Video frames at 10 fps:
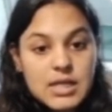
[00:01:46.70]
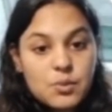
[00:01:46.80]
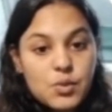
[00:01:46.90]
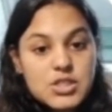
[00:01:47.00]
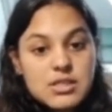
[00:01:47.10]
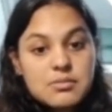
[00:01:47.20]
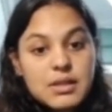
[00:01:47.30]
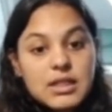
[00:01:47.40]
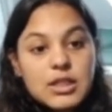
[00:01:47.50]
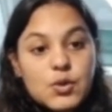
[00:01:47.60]
which is
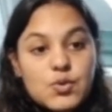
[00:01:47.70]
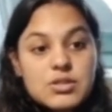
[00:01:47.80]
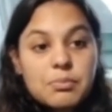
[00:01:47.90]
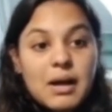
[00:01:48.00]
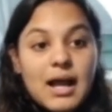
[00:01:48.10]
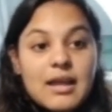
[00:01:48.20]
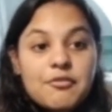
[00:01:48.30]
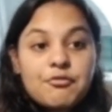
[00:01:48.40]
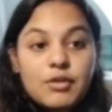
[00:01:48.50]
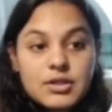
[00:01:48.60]
being used by
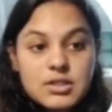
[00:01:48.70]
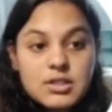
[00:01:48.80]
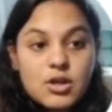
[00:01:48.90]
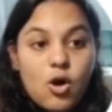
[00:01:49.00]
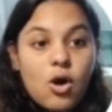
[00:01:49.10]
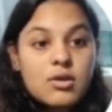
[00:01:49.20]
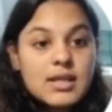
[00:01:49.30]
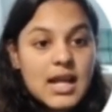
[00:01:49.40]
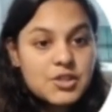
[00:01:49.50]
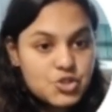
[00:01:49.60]
Flutter or
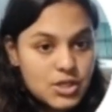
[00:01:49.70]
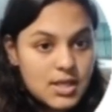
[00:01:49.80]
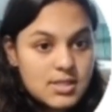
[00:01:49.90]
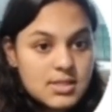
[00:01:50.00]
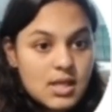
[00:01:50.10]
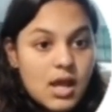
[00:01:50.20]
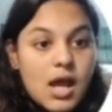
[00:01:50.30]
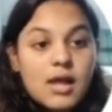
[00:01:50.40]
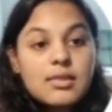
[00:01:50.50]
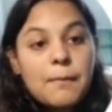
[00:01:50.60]
React.js.
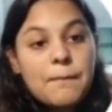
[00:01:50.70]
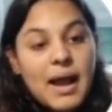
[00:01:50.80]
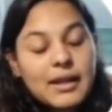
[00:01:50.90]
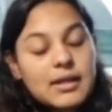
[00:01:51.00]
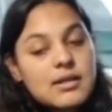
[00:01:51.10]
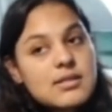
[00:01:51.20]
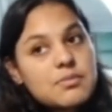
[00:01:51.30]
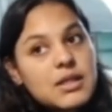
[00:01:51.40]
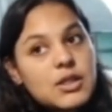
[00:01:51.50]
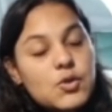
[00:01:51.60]
The back end is
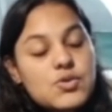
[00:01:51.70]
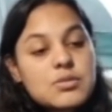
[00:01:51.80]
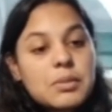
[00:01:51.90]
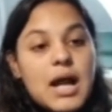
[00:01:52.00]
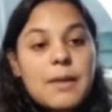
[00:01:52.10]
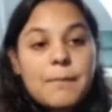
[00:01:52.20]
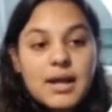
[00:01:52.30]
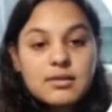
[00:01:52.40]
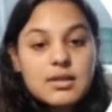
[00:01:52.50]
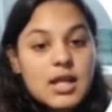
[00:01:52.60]
being used by
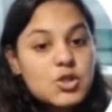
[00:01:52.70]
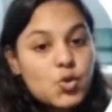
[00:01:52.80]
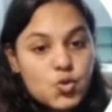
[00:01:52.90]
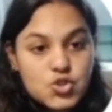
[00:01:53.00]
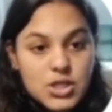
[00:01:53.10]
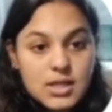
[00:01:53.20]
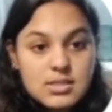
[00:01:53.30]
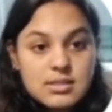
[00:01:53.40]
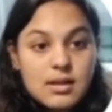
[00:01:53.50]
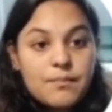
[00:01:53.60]
Python and Node.js.
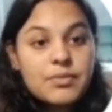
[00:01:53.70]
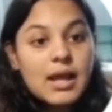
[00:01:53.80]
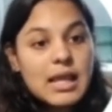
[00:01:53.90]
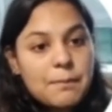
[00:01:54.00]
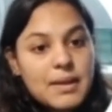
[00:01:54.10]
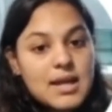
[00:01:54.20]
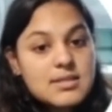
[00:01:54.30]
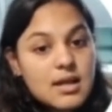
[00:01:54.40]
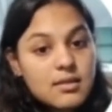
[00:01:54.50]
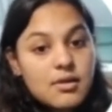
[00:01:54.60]
The APIs
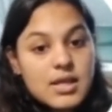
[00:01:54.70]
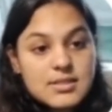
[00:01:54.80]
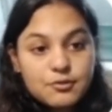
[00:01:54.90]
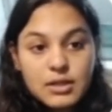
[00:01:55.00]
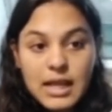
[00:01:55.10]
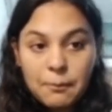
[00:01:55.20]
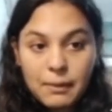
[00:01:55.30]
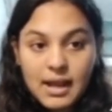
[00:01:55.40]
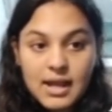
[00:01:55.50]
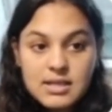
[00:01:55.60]
are the RESTful
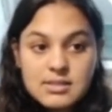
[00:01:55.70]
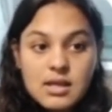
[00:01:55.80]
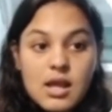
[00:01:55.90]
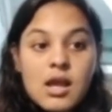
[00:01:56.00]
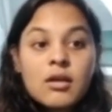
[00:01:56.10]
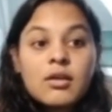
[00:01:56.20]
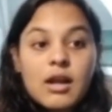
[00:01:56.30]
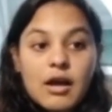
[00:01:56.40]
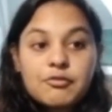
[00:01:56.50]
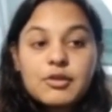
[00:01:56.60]
APIs,
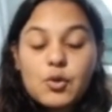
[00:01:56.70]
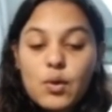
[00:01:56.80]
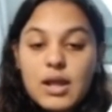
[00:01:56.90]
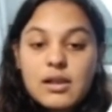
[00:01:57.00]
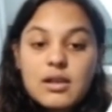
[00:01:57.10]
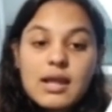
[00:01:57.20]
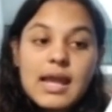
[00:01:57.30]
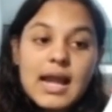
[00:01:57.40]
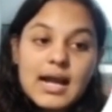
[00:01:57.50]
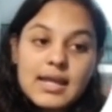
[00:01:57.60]
GraphQL,
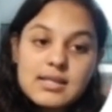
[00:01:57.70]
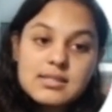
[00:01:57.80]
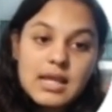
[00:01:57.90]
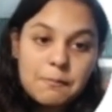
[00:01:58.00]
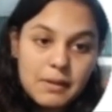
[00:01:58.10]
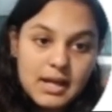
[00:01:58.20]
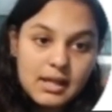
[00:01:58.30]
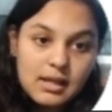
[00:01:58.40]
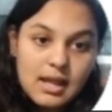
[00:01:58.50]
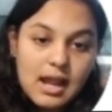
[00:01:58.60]
AIS
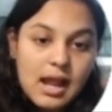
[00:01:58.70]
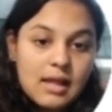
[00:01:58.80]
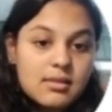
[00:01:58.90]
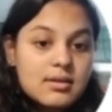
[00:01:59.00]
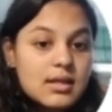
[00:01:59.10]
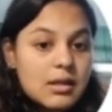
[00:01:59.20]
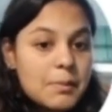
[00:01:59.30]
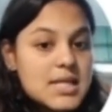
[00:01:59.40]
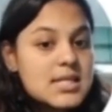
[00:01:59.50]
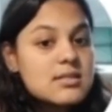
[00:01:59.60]
API, and the
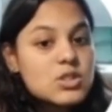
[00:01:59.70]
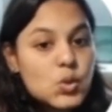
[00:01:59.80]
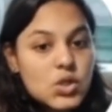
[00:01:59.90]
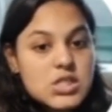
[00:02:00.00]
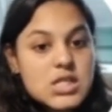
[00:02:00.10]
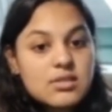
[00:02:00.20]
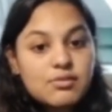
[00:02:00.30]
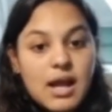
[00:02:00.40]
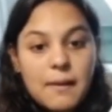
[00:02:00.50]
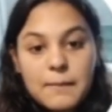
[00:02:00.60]
database and storage is
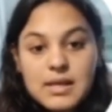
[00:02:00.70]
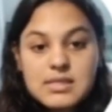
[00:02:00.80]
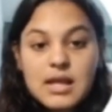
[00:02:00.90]
Firebase and